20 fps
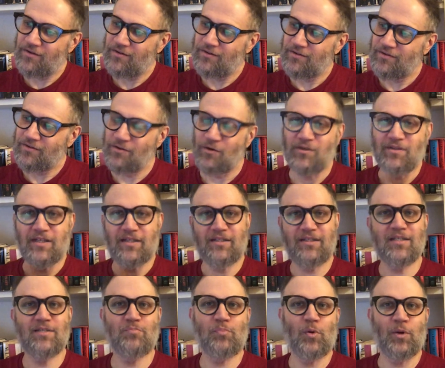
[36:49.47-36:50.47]
So it's at
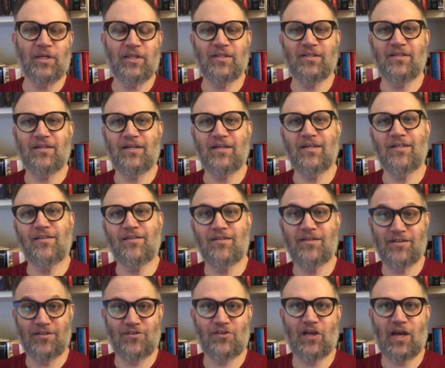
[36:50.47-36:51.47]
this point in
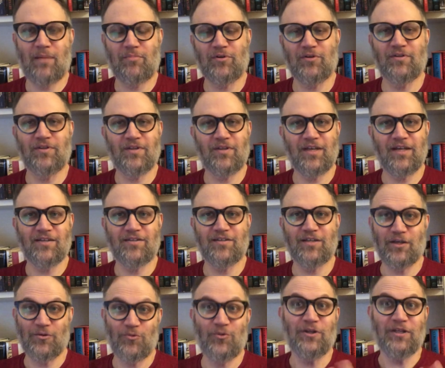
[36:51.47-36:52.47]
this chapter that things
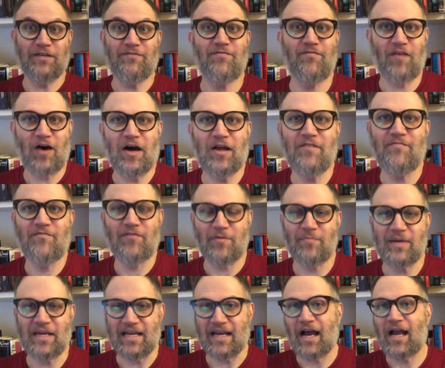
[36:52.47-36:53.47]
get really fun for
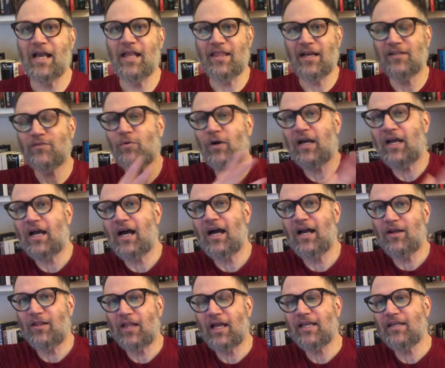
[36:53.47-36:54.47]
me. That's why
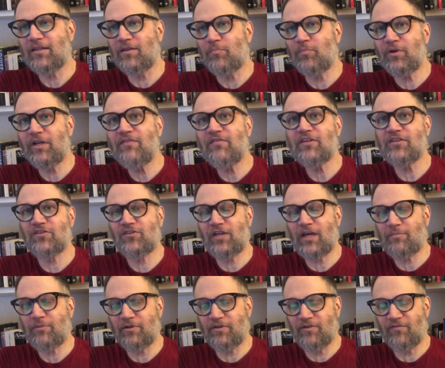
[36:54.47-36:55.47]
I like the previous
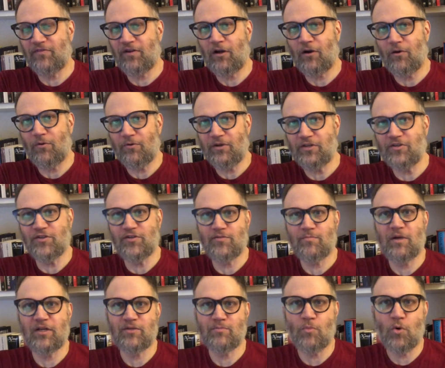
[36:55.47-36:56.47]
chapter in the Federal Regions
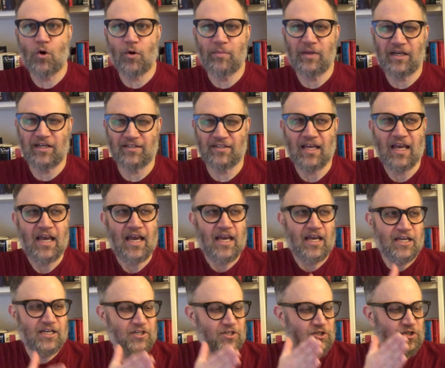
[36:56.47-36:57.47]
much more, because
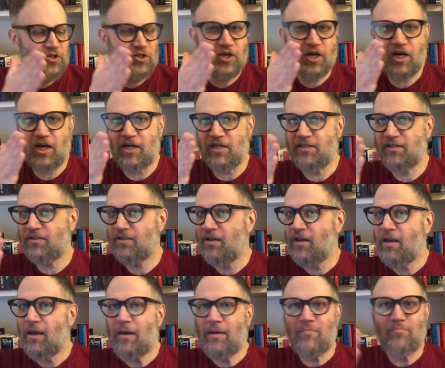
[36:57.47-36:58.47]
it's just
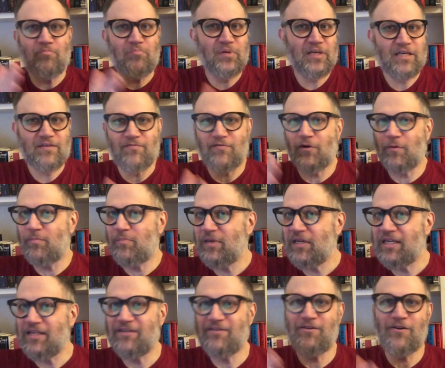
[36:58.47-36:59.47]
beat for
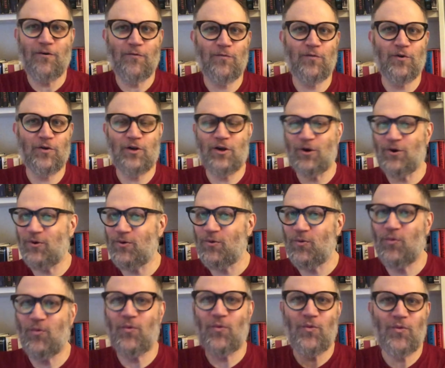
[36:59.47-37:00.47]
beat, note for note,
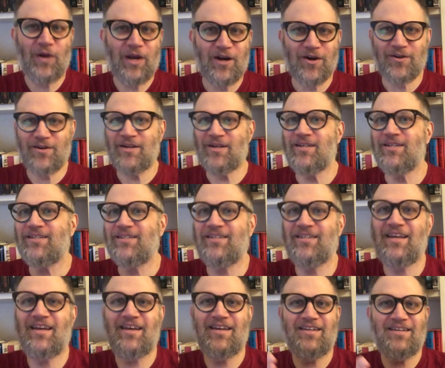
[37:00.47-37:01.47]

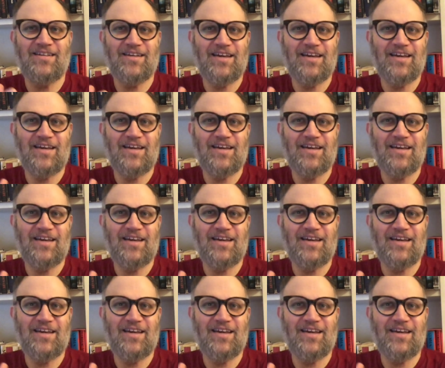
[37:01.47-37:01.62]
weirdness and